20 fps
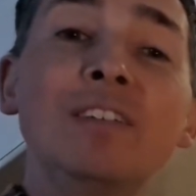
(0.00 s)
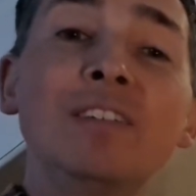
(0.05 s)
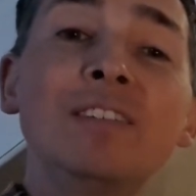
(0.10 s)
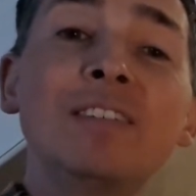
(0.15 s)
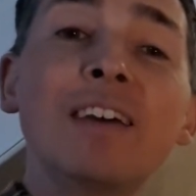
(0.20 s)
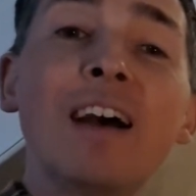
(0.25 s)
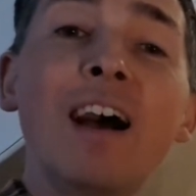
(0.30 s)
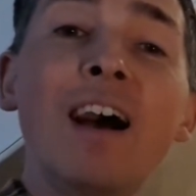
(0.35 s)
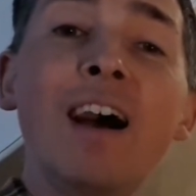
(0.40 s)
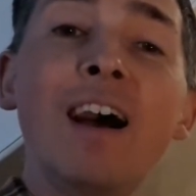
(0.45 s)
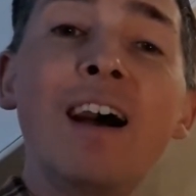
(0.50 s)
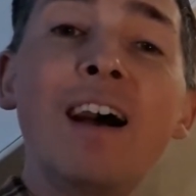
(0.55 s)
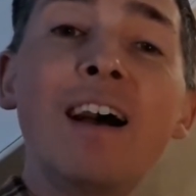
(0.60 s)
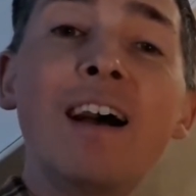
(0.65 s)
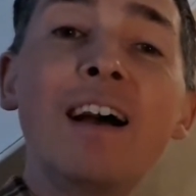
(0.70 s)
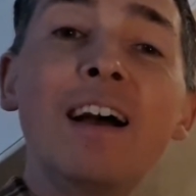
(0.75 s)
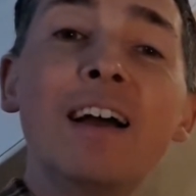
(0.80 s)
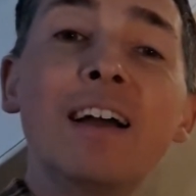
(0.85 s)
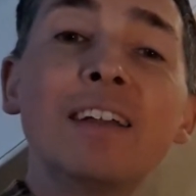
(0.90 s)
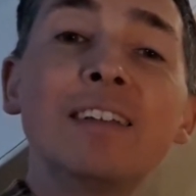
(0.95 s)
Ta,
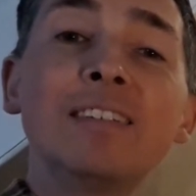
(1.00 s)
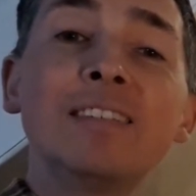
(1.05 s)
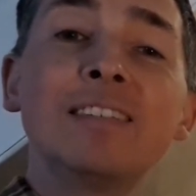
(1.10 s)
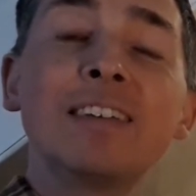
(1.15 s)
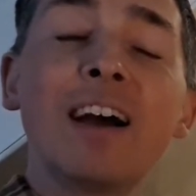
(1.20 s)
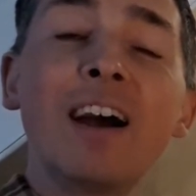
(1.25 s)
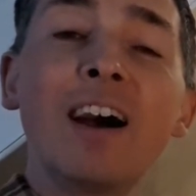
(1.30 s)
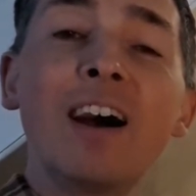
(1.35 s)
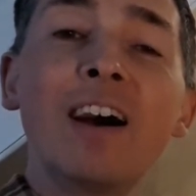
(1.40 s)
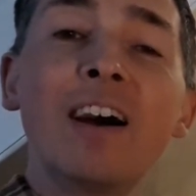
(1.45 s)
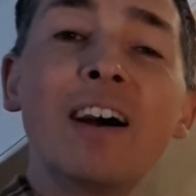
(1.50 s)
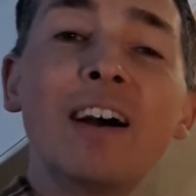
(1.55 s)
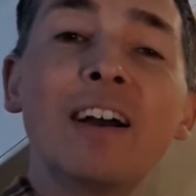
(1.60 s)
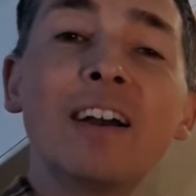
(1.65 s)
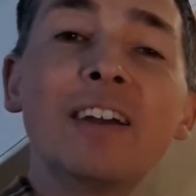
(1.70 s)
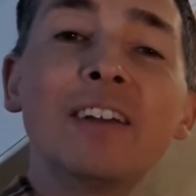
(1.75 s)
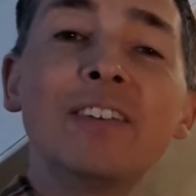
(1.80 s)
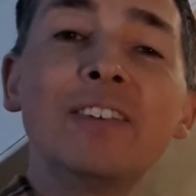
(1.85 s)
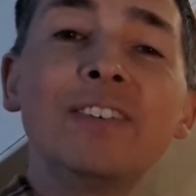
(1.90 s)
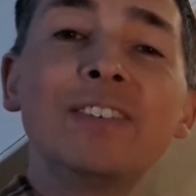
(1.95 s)
ta,
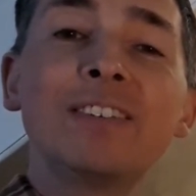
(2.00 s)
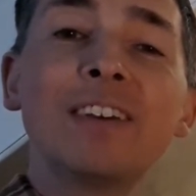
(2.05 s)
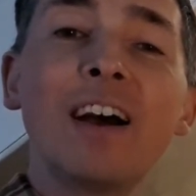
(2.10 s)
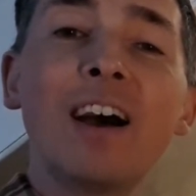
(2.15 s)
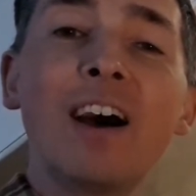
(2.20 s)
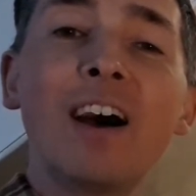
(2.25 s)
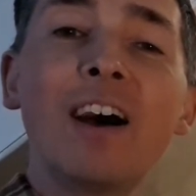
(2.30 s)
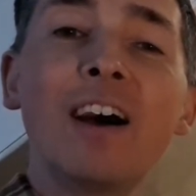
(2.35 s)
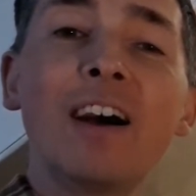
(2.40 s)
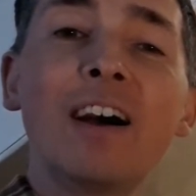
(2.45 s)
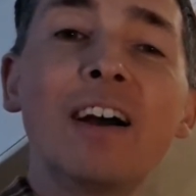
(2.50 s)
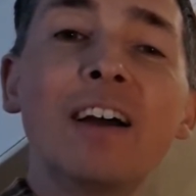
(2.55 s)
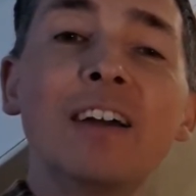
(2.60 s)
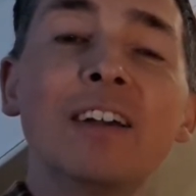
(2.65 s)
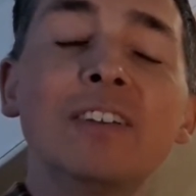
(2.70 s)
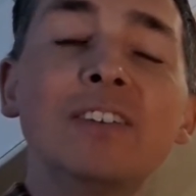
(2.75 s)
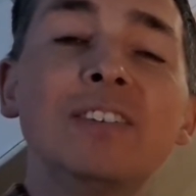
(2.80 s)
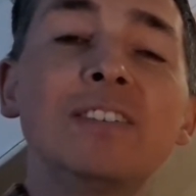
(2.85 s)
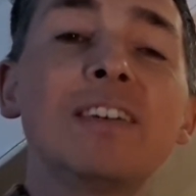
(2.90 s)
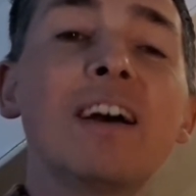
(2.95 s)
ta,
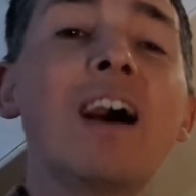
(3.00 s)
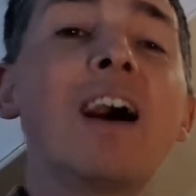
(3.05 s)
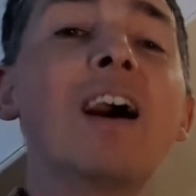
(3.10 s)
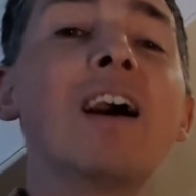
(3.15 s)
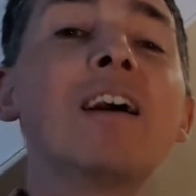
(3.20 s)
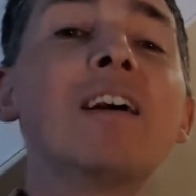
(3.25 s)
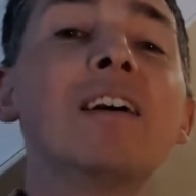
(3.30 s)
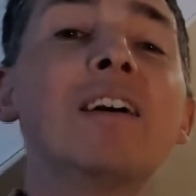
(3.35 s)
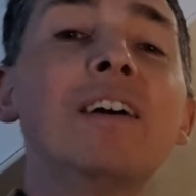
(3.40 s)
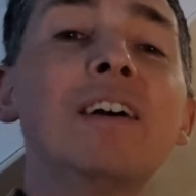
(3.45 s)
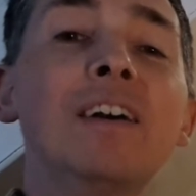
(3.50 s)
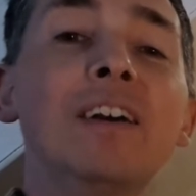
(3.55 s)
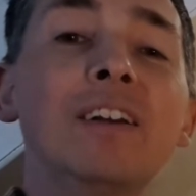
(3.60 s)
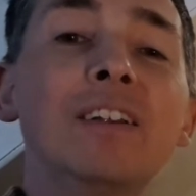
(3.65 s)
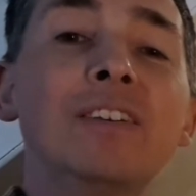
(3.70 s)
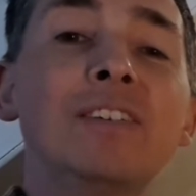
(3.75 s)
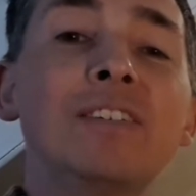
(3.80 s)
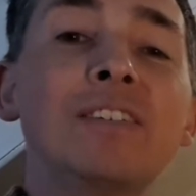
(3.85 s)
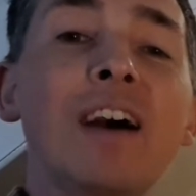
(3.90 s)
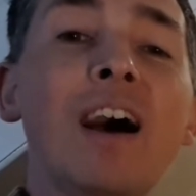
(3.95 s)
ta,
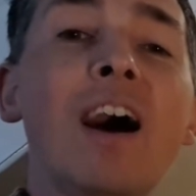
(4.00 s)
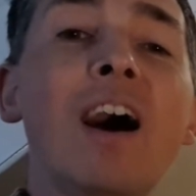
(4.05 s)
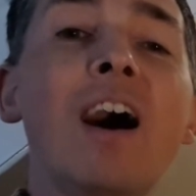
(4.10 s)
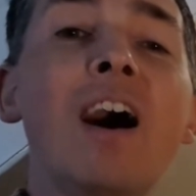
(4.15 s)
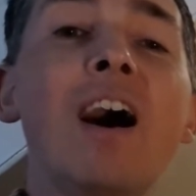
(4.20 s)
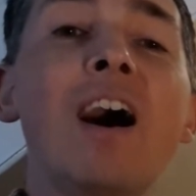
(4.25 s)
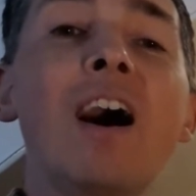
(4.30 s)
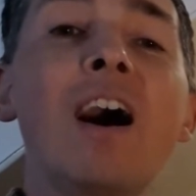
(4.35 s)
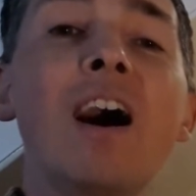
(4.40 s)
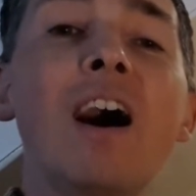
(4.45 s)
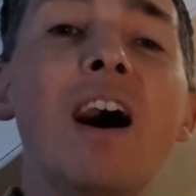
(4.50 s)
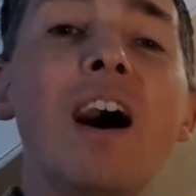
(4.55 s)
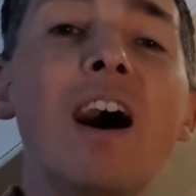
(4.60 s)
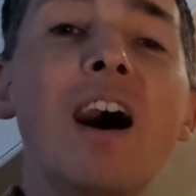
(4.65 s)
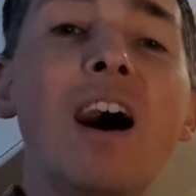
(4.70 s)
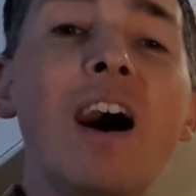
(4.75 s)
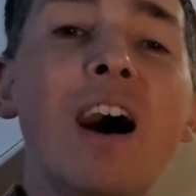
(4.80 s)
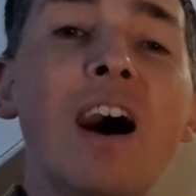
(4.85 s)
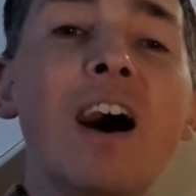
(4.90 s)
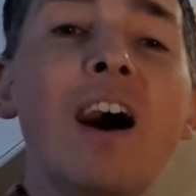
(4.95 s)
ta,
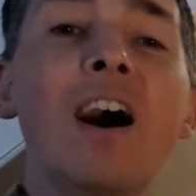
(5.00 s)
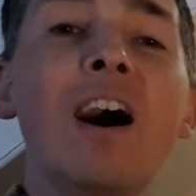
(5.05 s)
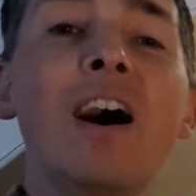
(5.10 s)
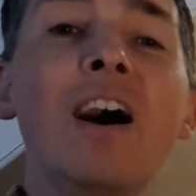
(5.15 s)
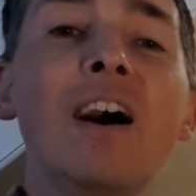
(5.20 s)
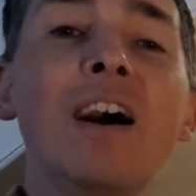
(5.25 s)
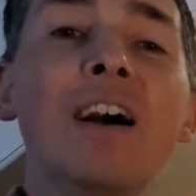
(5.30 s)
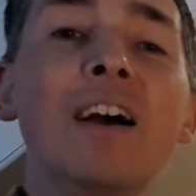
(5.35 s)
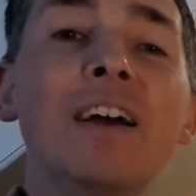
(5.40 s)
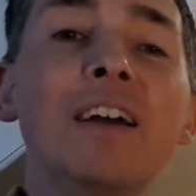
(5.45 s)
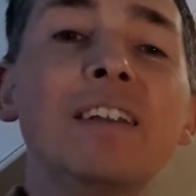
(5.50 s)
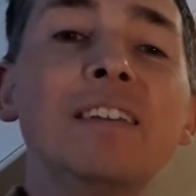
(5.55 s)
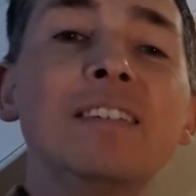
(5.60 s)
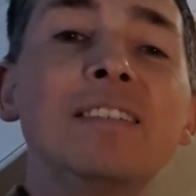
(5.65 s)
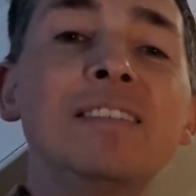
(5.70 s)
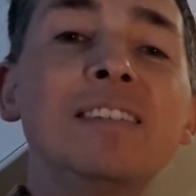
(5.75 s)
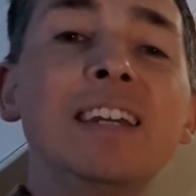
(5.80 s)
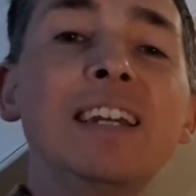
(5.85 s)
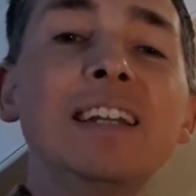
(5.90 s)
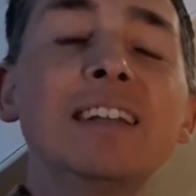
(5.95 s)
ah,
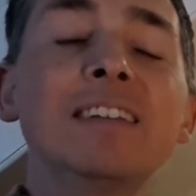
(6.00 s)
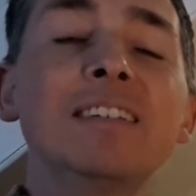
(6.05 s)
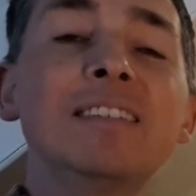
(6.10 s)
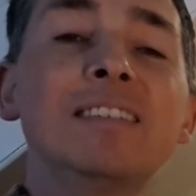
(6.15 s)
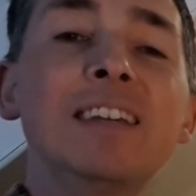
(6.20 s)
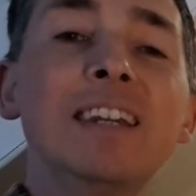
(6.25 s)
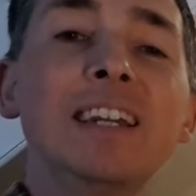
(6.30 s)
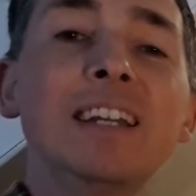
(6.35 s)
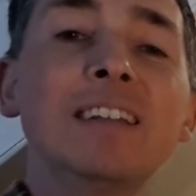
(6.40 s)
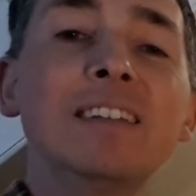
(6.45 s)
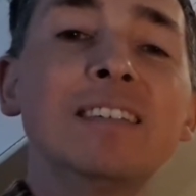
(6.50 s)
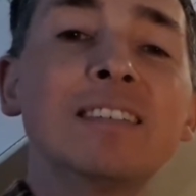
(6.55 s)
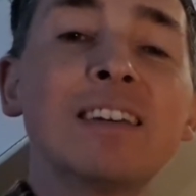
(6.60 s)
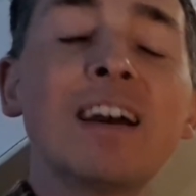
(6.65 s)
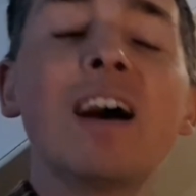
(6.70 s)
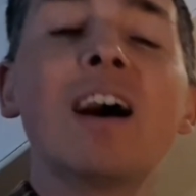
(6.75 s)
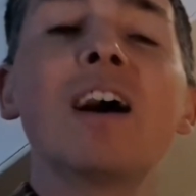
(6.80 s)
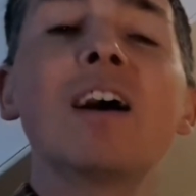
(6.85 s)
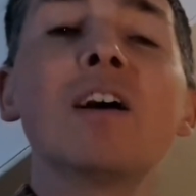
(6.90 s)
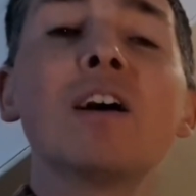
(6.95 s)
ti, ti,
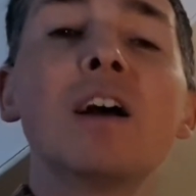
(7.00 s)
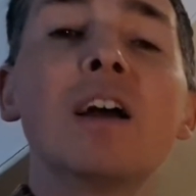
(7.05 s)
ta,